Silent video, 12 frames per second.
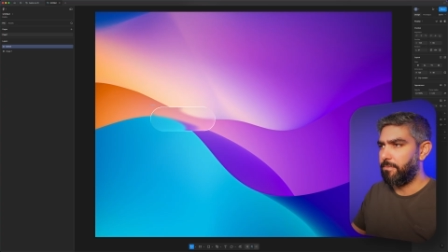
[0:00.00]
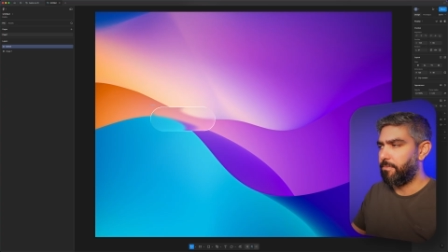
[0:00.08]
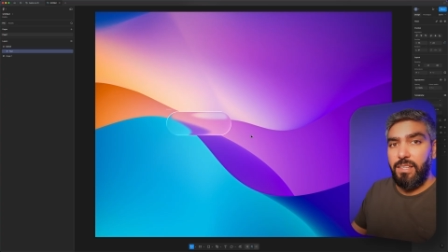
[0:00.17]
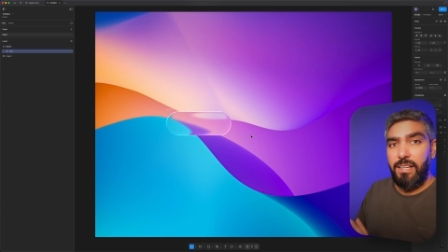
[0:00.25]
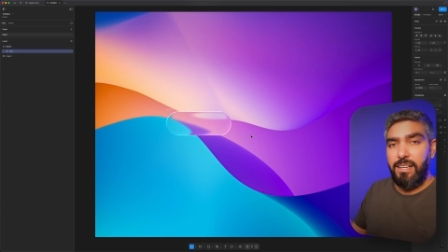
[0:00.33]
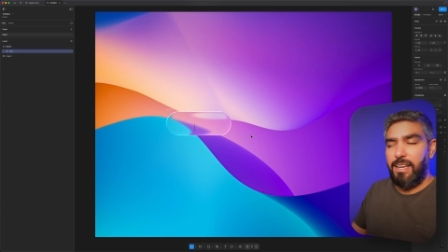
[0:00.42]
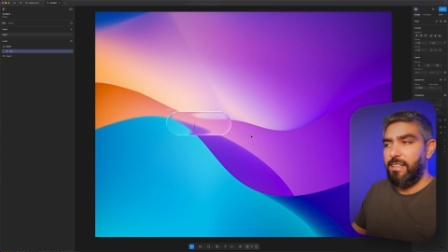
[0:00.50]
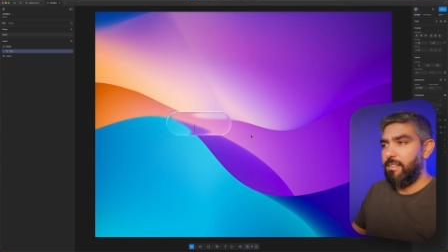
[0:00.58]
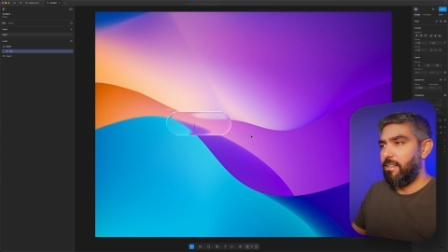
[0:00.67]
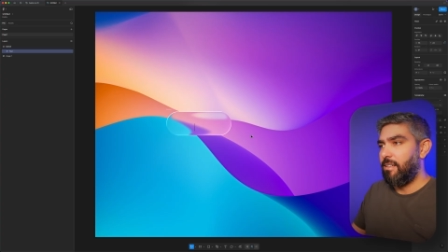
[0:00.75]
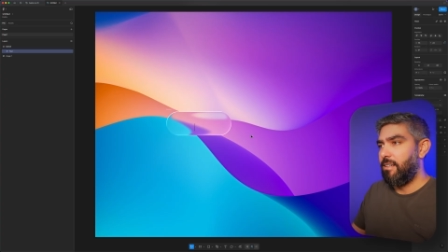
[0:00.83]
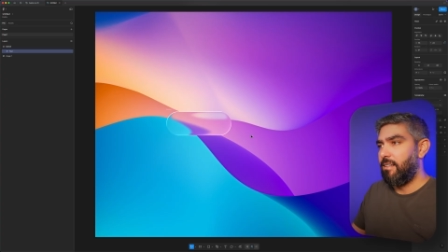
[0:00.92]
Then add
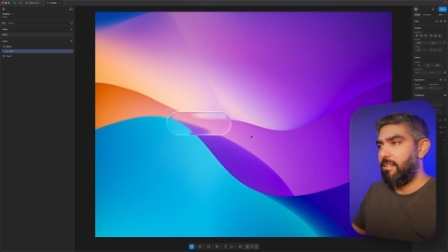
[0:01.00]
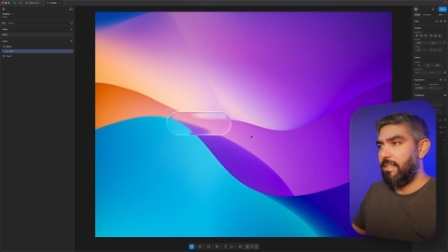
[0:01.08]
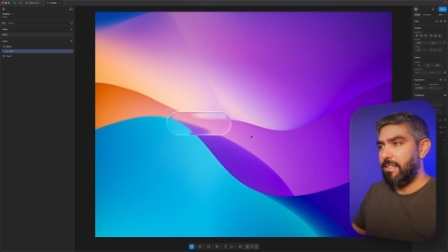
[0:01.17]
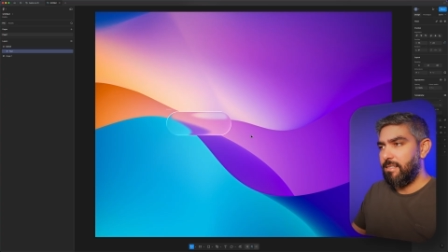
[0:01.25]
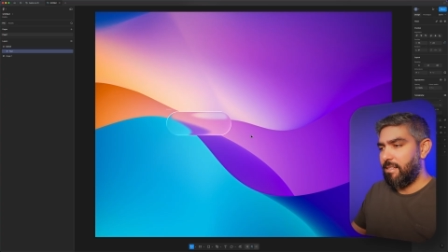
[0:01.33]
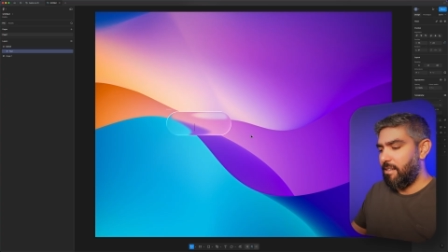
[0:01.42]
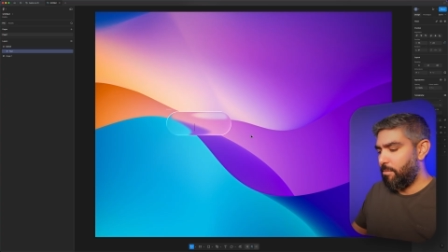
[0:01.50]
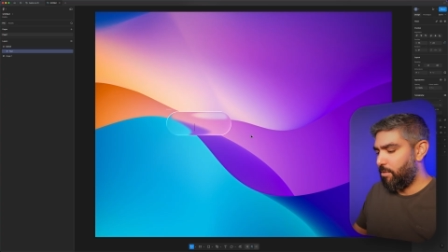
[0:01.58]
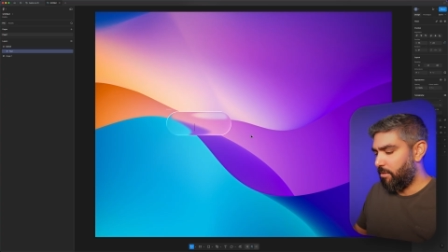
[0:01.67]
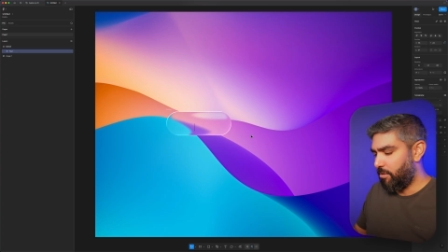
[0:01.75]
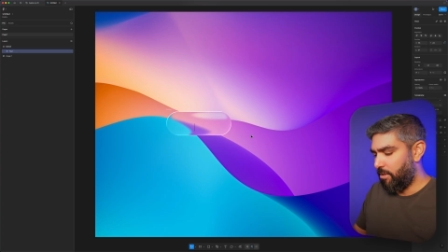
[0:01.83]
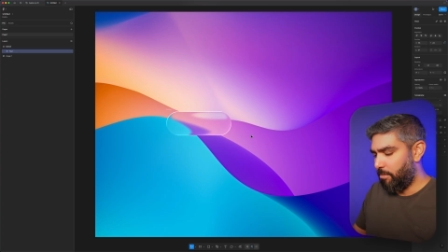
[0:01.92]
a text
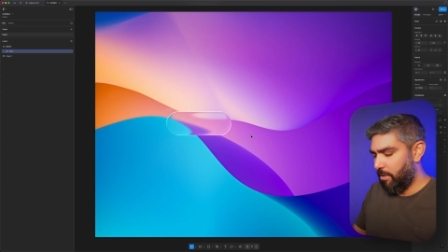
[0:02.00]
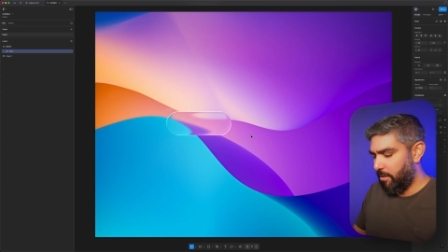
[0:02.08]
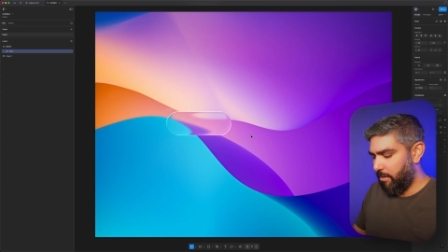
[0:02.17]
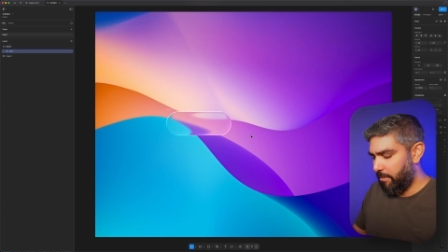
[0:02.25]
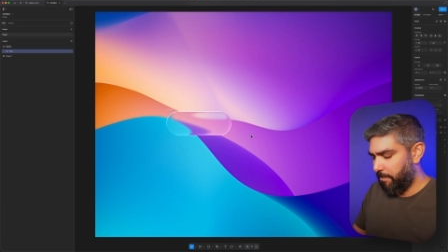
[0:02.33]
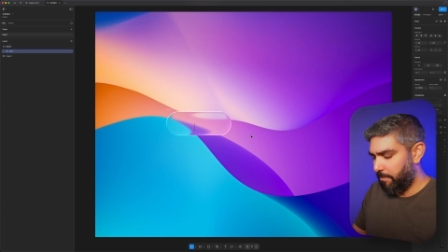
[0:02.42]
label to the button